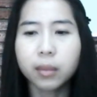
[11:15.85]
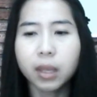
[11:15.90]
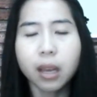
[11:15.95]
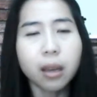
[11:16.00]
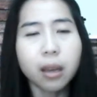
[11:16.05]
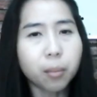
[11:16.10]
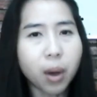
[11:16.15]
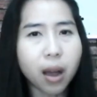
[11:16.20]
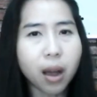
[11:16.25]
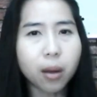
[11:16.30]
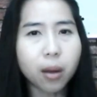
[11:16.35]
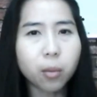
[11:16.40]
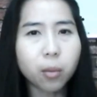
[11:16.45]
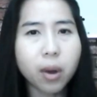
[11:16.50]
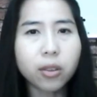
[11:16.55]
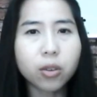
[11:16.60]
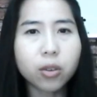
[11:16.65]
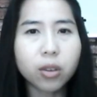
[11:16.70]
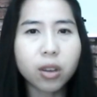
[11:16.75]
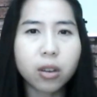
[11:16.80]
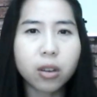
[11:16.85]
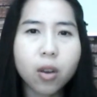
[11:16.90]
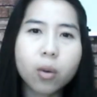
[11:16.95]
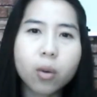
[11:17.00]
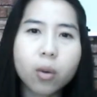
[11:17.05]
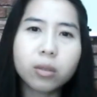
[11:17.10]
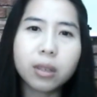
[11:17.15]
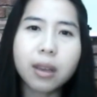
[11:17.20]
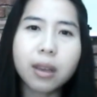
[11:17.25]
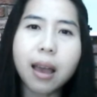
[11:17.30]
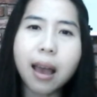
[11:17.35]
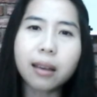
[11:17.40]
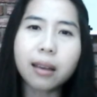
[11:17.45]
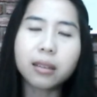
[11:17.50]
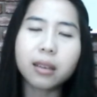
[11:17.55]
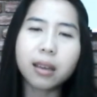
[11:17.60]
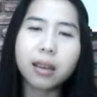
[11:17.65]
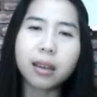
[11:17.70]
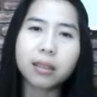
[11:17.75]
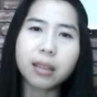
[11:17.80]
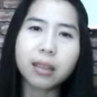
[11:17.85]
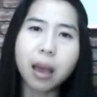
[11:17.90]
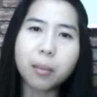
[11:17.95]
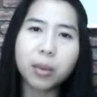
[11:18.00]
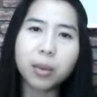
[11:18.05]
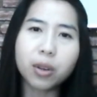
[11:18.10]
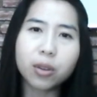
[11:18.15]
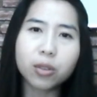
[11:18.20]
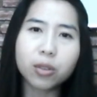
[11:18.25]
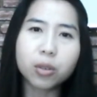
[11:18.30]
In part 1, you can only ask the examiner